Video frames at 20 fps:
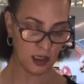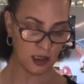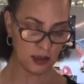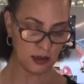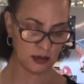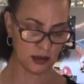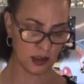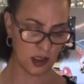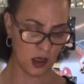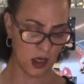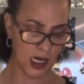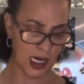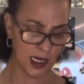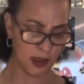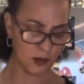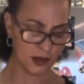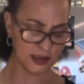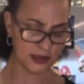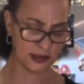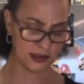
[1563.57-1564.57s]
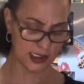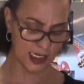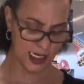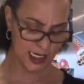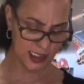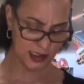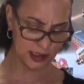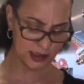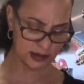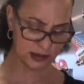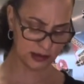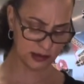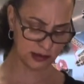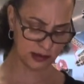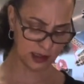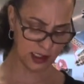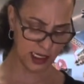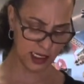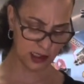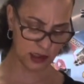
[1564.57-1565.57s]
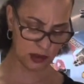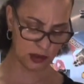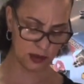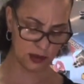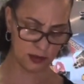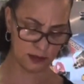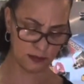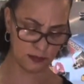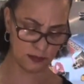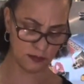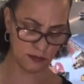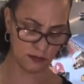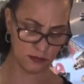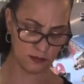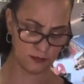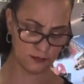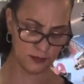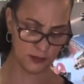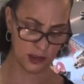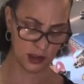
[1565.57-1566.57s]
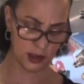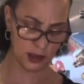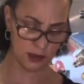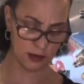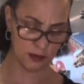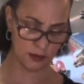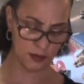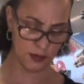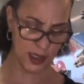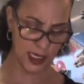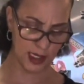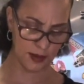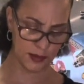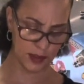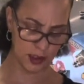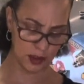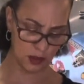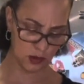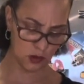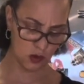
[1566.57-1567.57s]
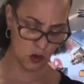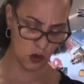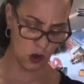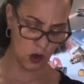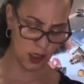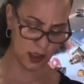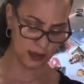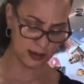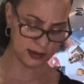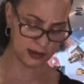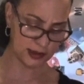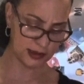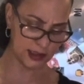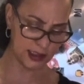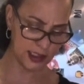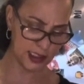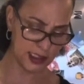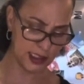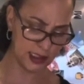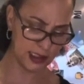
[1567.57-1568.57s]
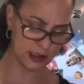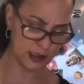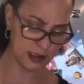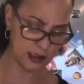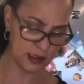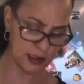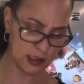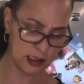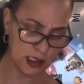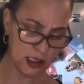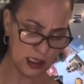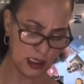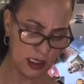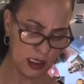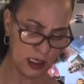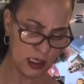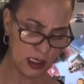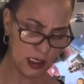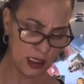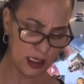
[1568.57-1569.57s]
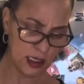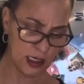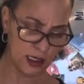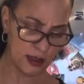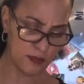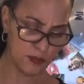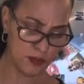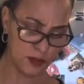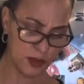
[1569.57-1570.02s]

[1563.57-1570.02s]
So I would say this is like maybe a 1/4 stick of